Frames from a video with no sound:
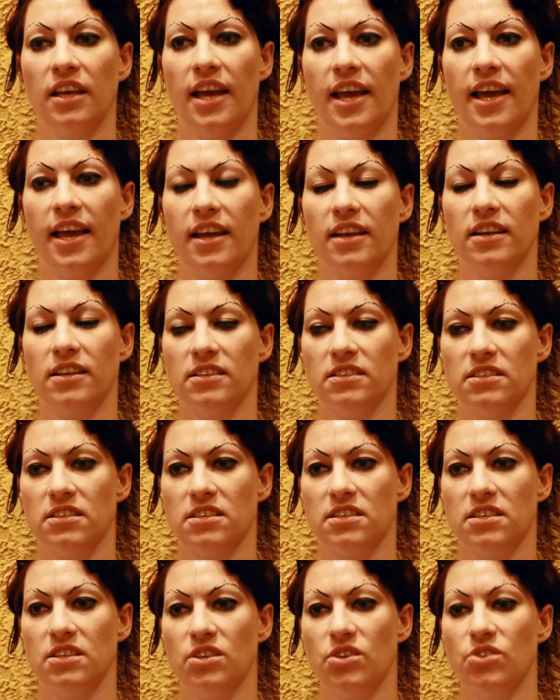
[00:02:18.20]
And
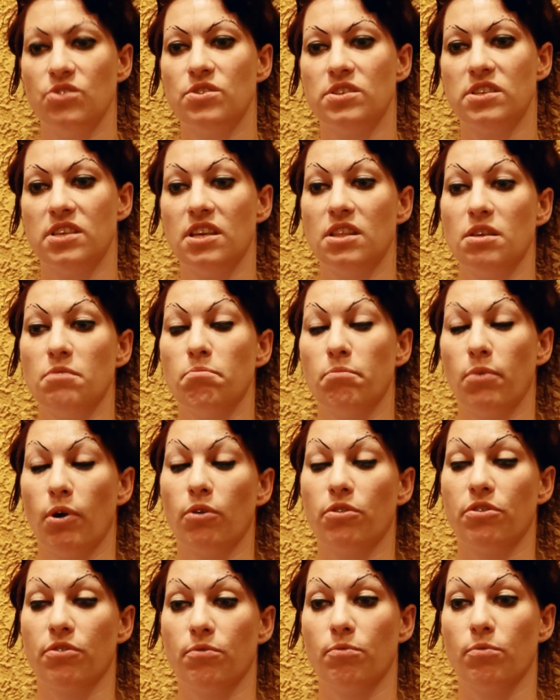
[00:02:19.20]
you see them
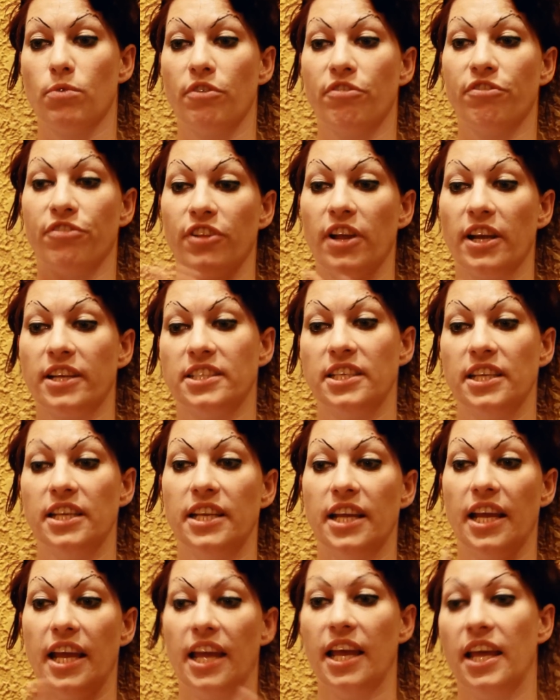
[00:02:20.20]
both
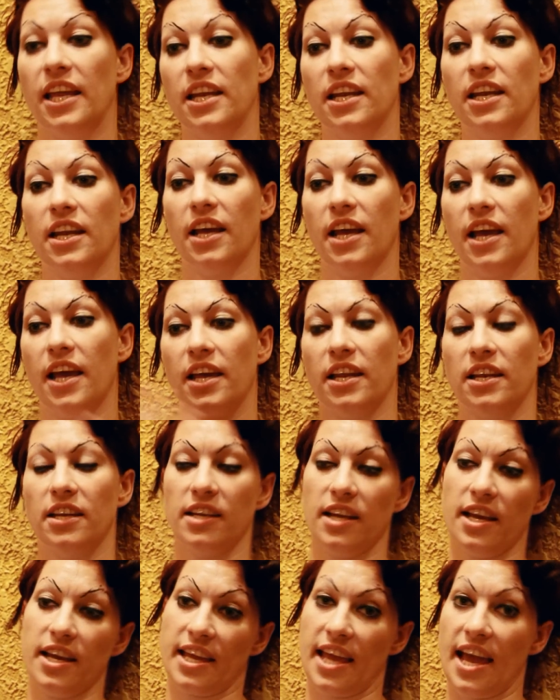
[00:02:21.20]
reflected in
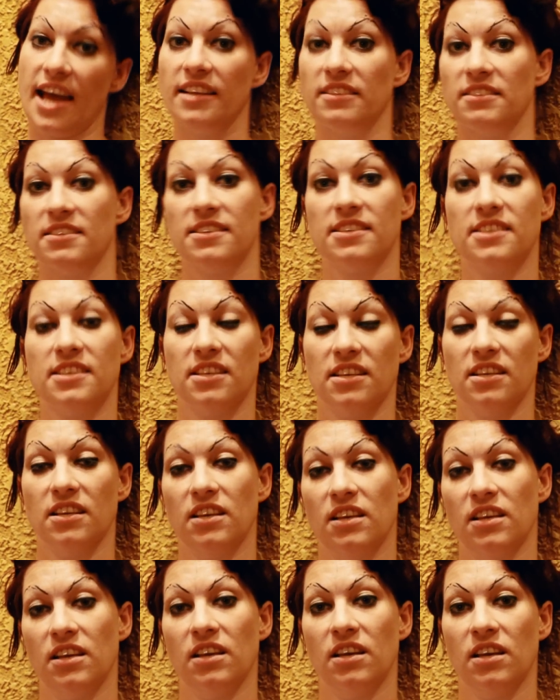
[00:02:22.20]
and against
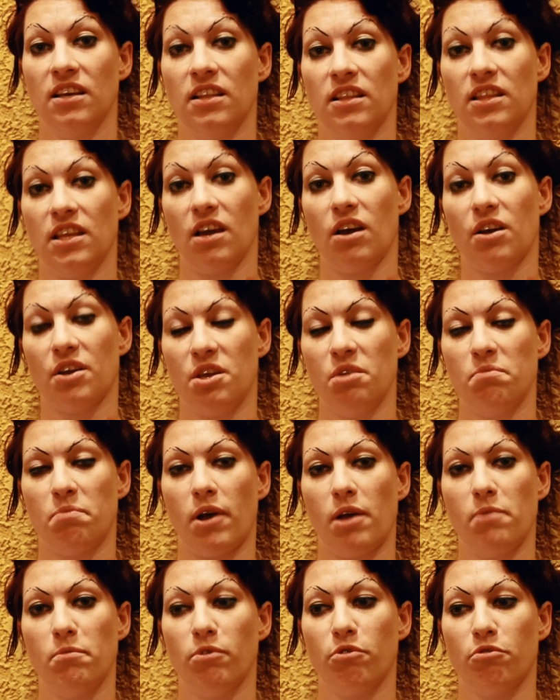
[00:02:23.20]
the
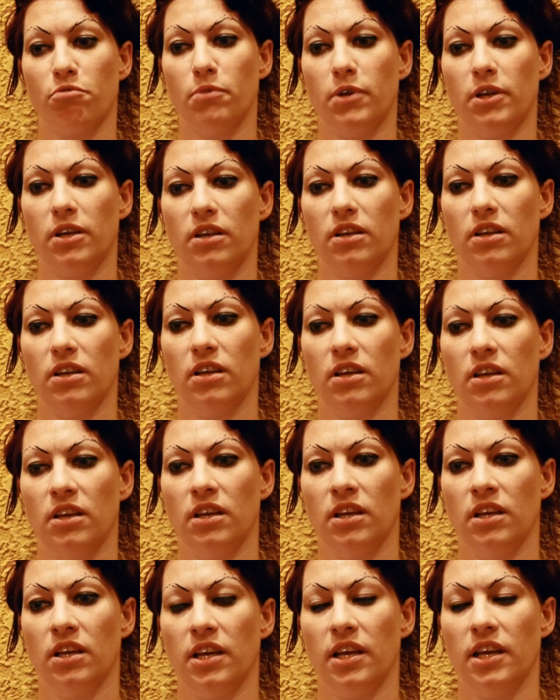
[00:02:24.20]
Occupy movement
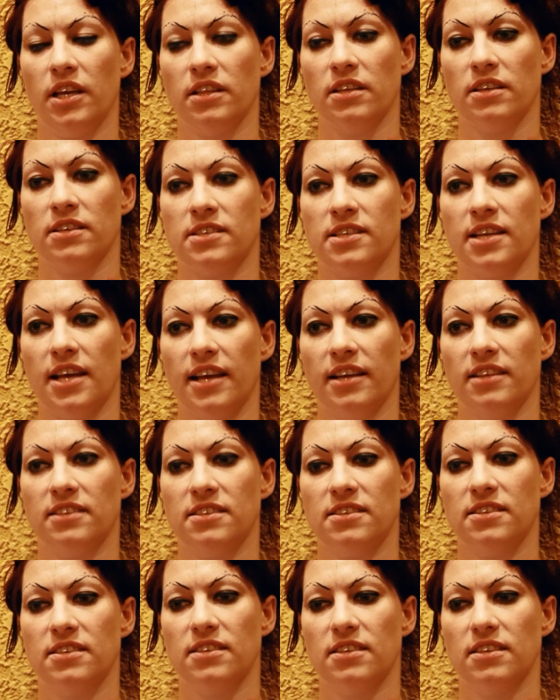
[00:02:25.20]
in the
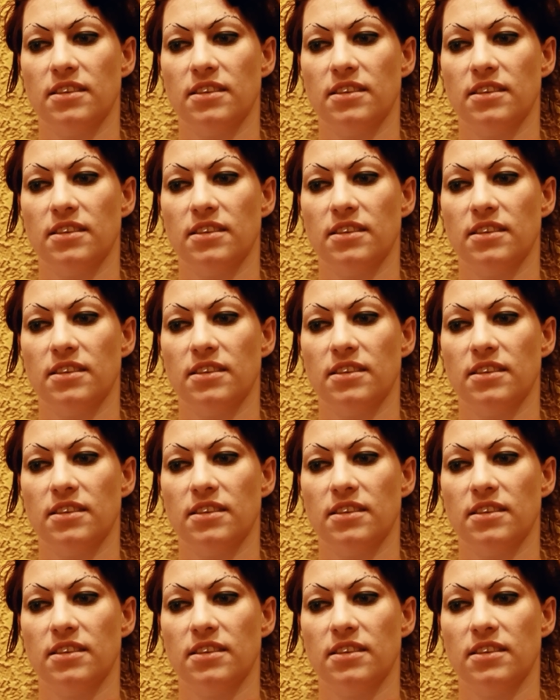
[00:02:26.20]
States.